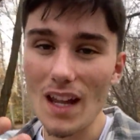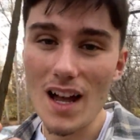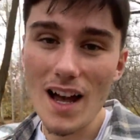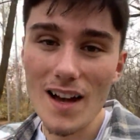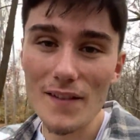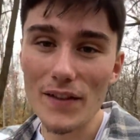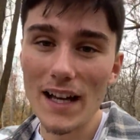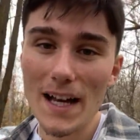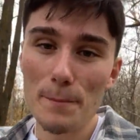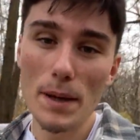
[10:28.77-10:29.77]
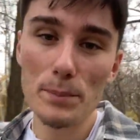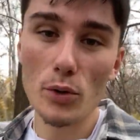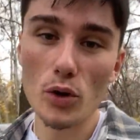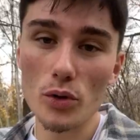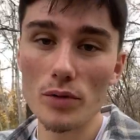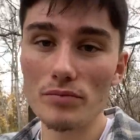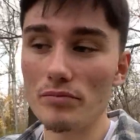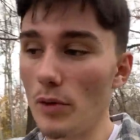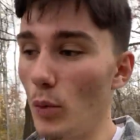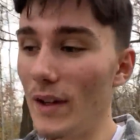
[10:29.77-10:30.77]
of people
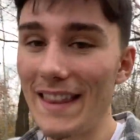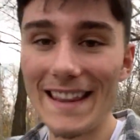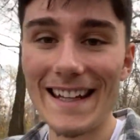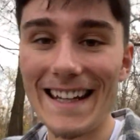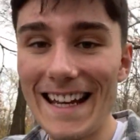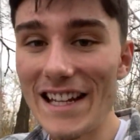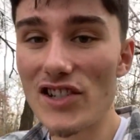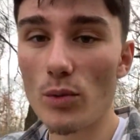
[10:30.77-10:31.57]
within the niche,